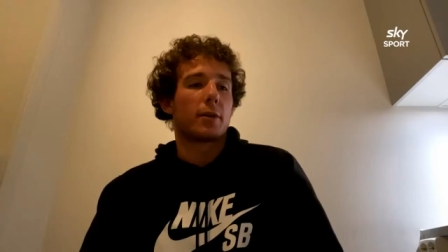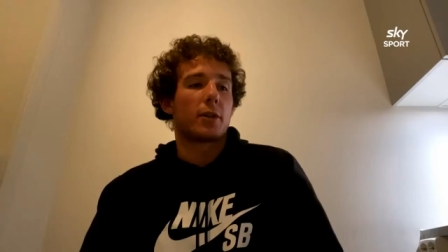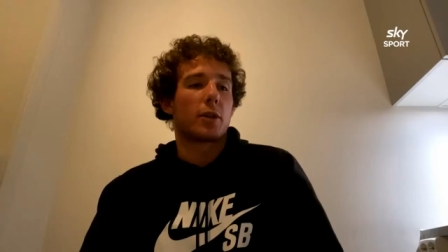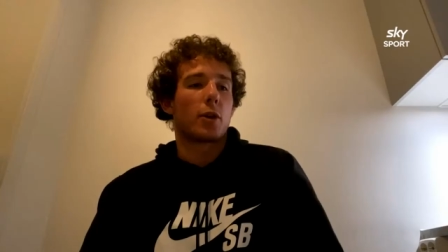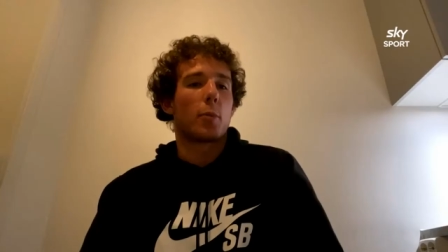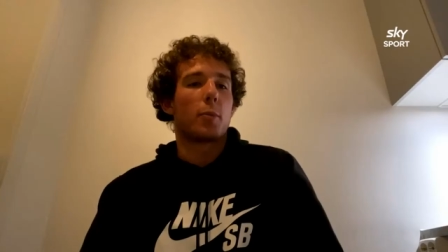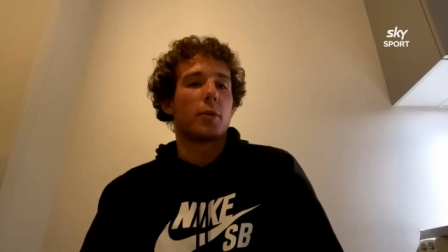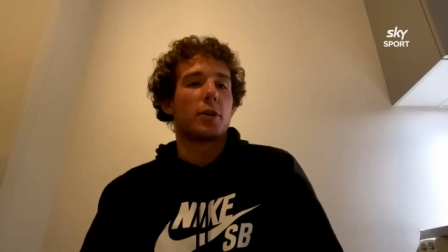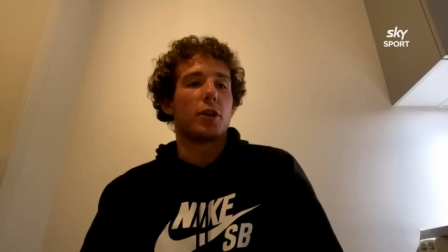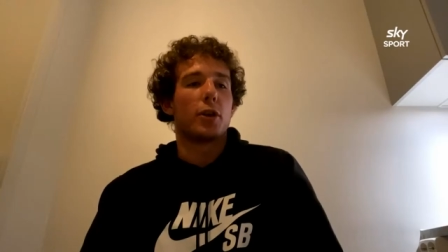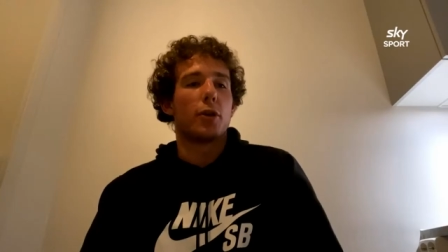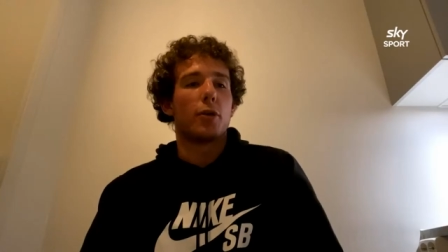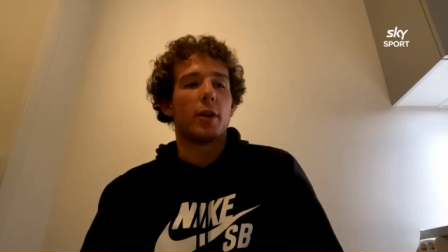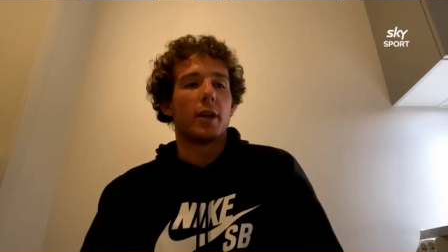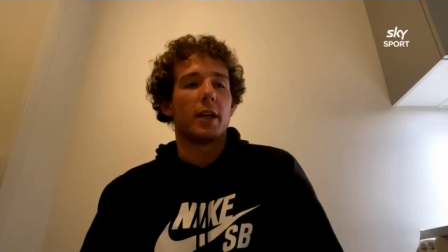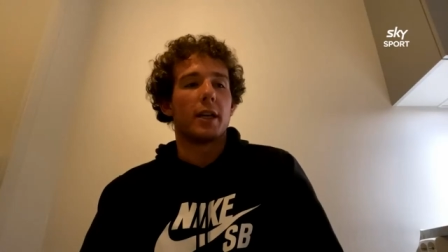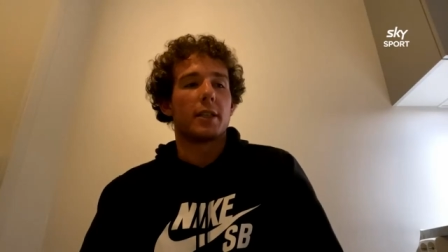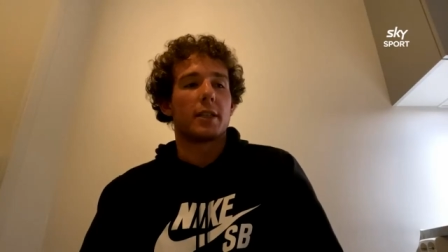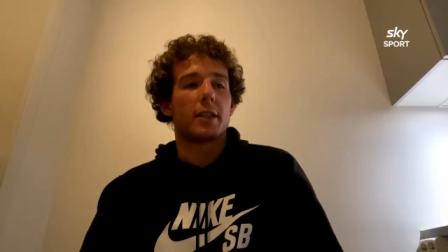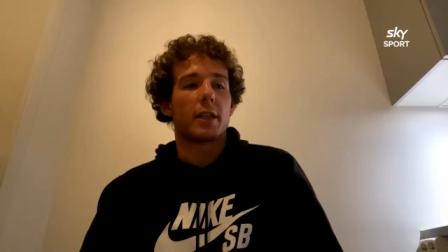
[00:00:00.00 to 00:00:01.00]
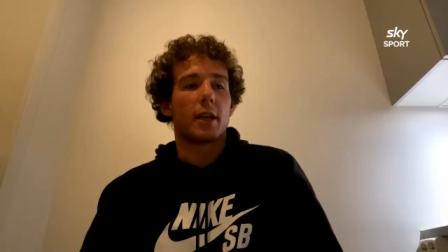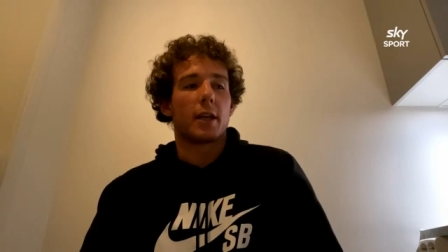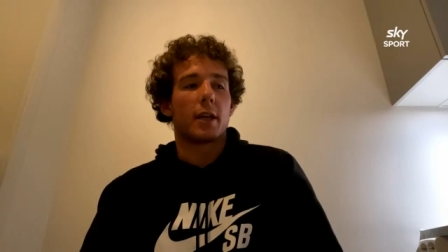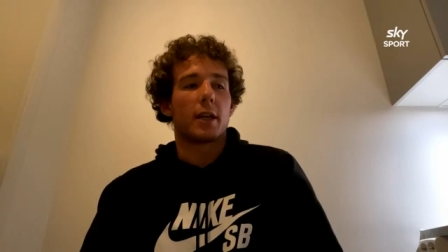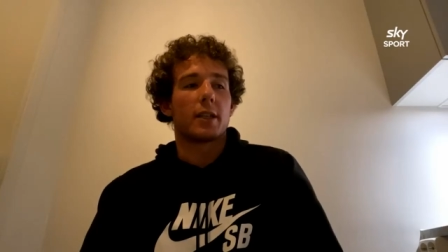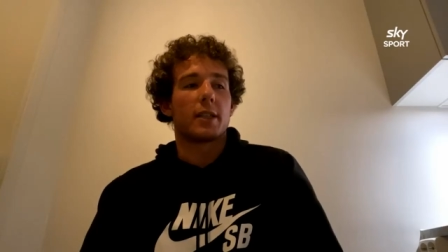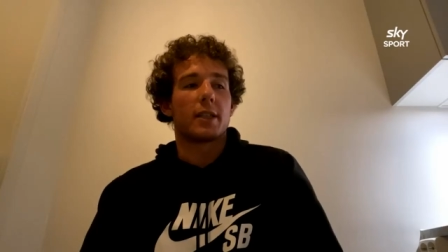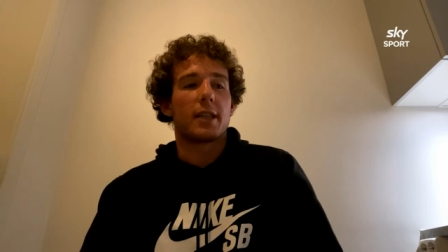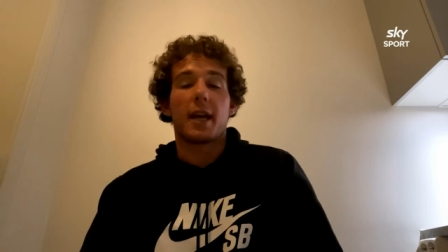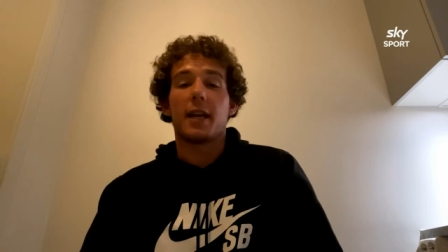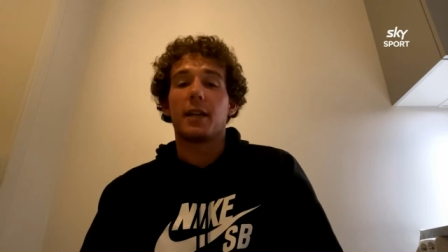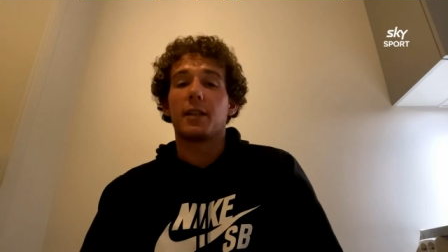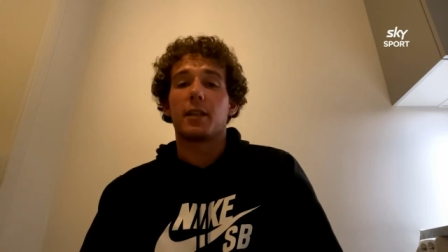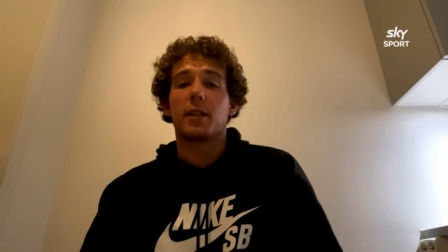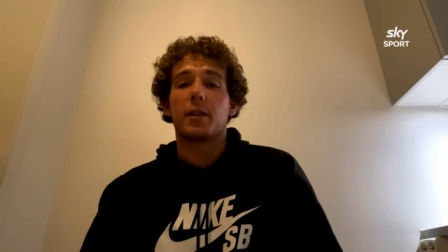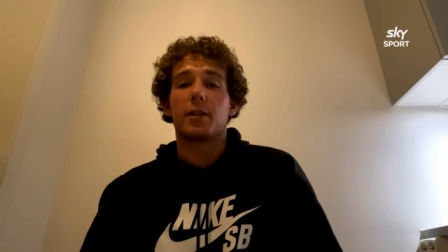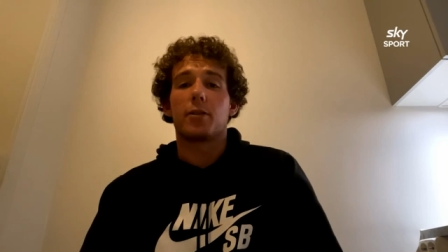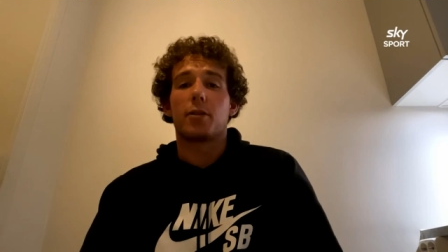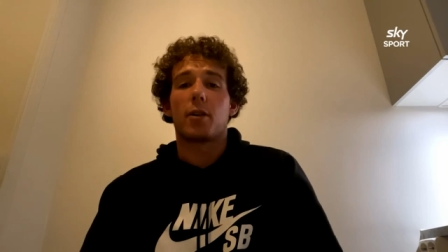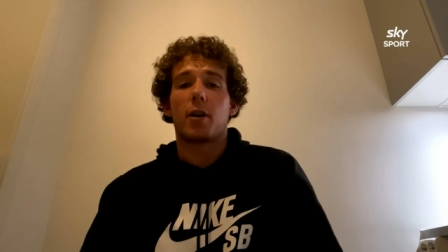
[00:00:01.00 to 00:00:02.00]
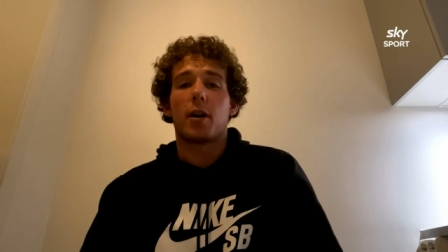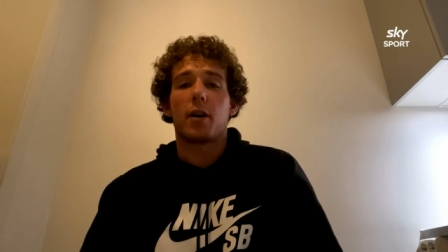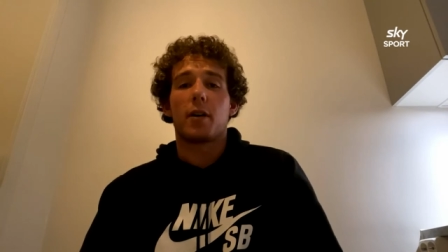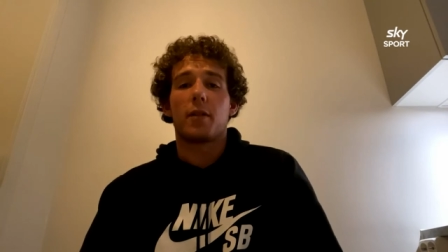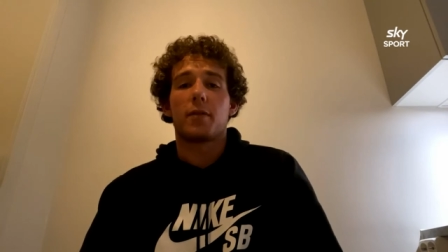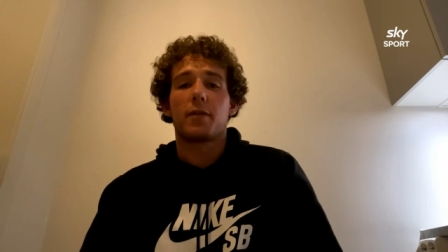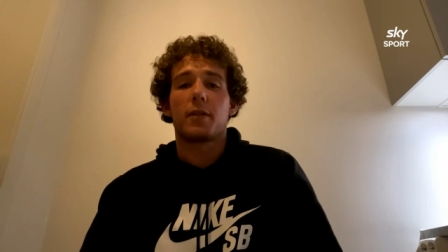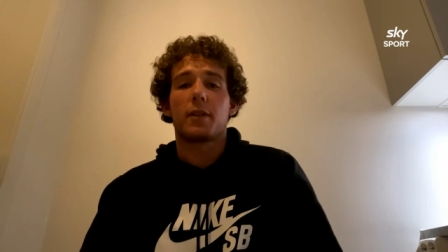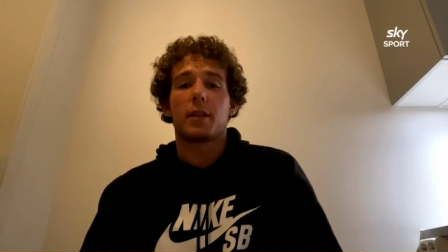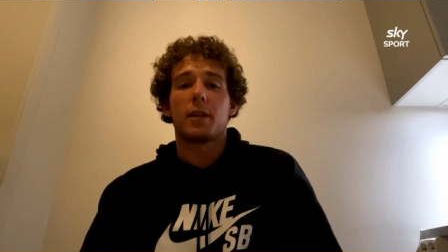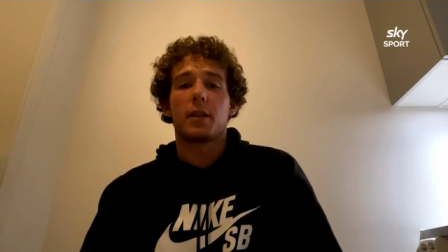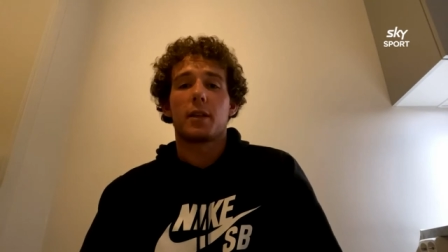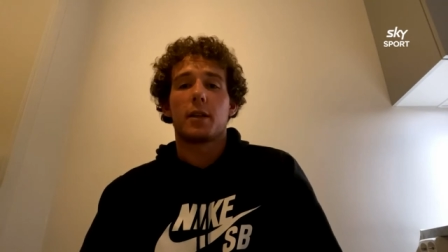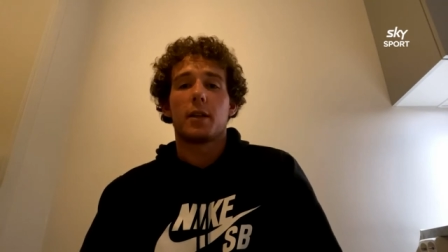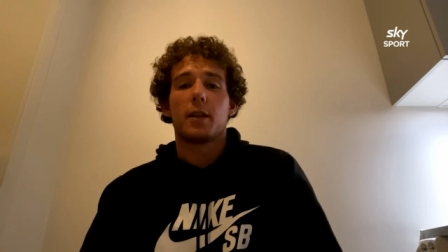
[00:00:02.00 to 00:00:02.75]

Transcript: There was an opportunity to, to enter the draft,